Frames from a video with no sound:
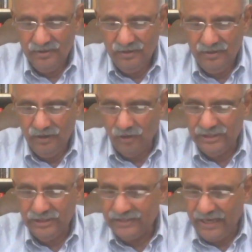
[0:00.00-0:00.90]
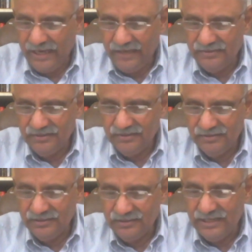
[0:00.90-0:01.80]
On the other hand,
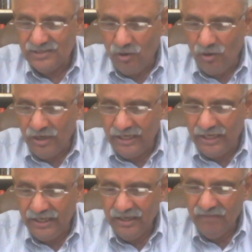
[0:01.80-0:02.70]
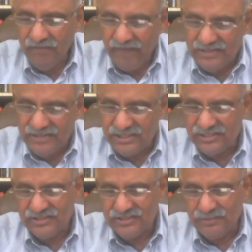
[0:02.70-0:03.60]
there is only one
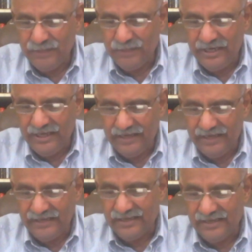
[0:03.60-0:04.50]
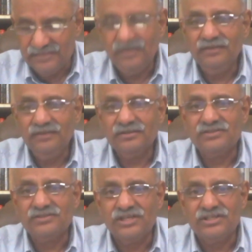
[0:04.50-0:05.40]
citizenship in India, that is the
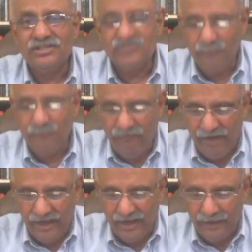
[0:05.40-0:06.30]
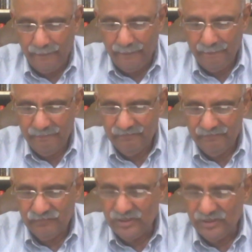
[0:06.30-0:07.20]
citizenship of India.
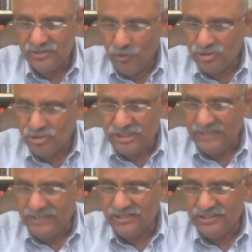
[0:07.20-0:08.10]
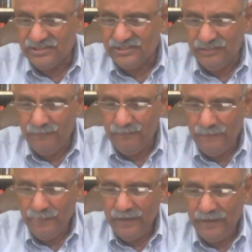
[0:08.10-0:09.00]
There is no state citizenship.
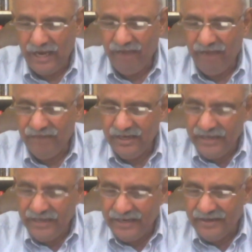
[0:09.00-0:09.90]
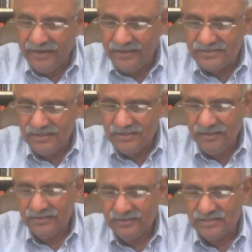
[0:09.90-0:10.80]
Every Indian is the
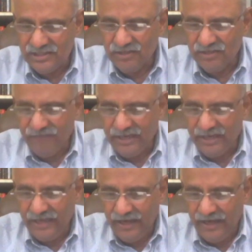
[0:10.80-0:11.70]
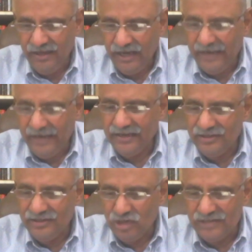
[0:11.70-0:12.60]
citizen of India and
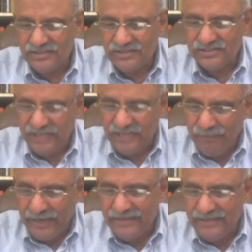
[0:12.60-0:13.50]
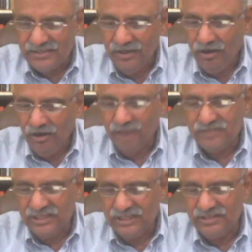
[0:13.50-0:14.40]
enjoys the same rights of
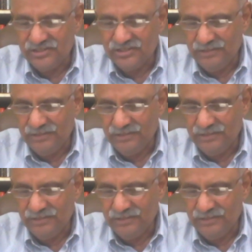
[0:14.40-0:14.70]
citizenship